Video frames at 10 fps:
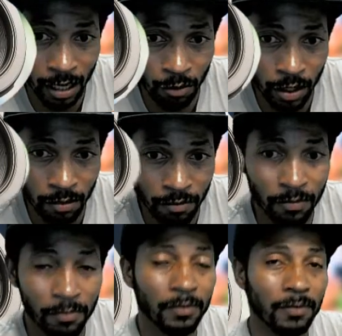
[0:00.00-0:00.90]
got rid of,
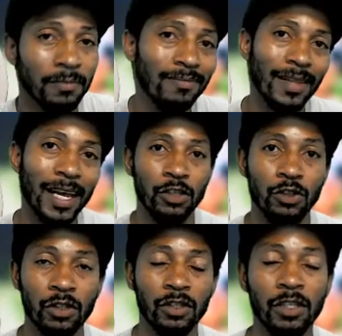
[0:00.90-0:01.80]
as
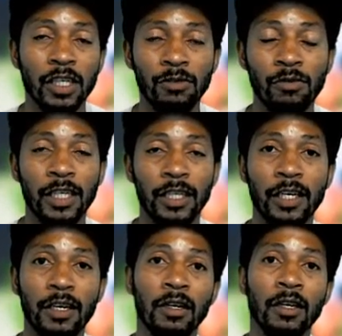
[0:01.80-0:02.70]
you can see it right
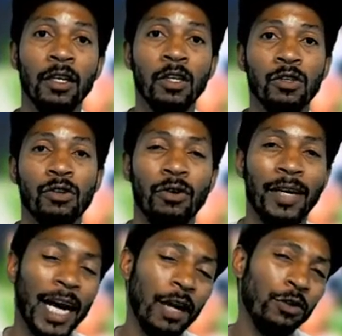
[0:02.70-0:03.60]
there. So
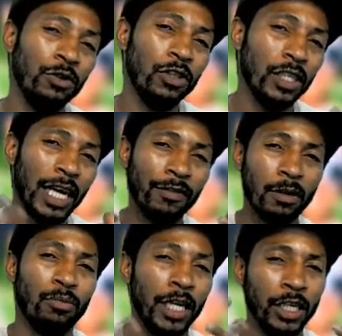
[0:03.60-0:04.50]
now you just have
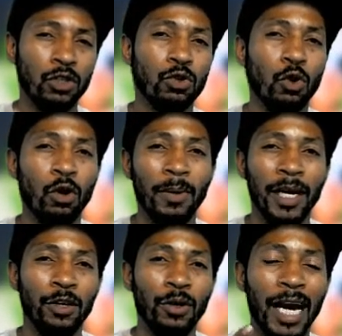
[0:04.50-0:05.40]
to brainstorm,
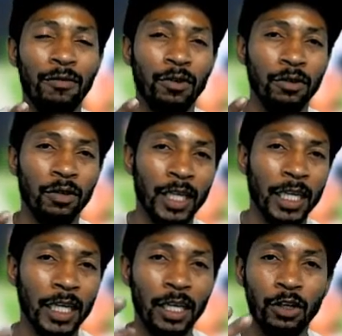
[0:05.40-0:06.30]
and you have to
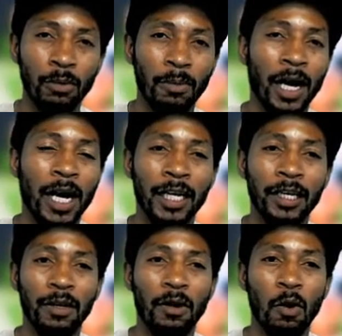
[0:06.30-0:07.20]
think in your
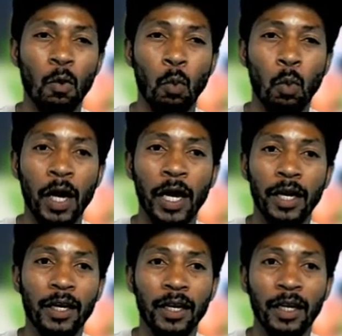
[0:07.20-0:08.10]
mind,
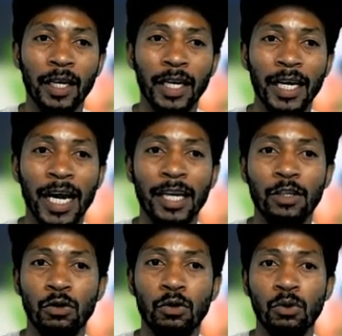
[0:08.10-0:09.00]
what can I
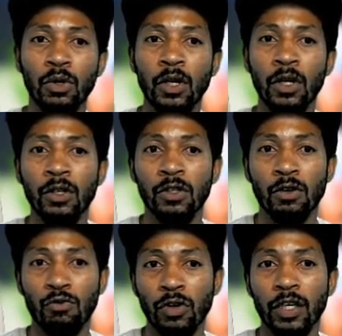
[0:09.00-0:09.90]
do
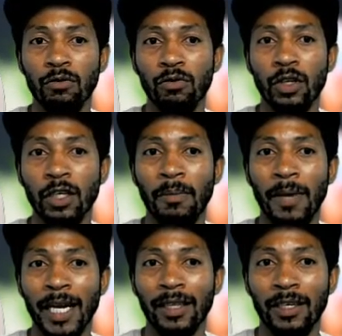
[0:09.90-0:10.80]
to really
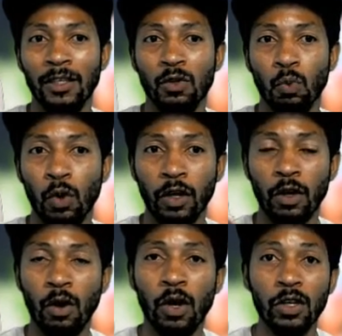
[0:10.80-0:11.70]
make this work
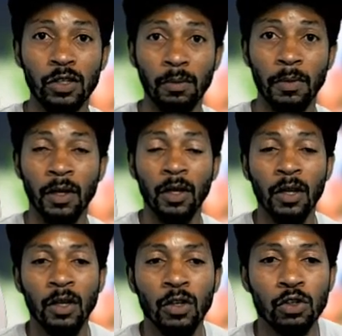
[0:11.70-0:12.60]
awesome?
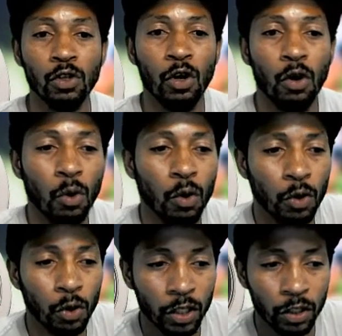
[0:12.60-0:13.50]
So
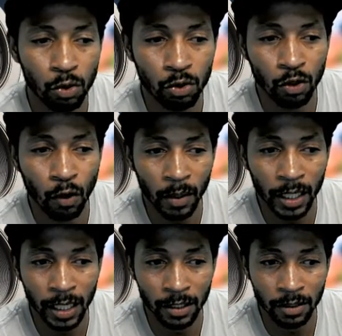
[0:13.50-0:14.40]
you can use
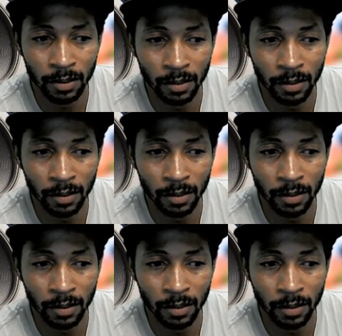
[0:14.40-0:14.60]
duplicate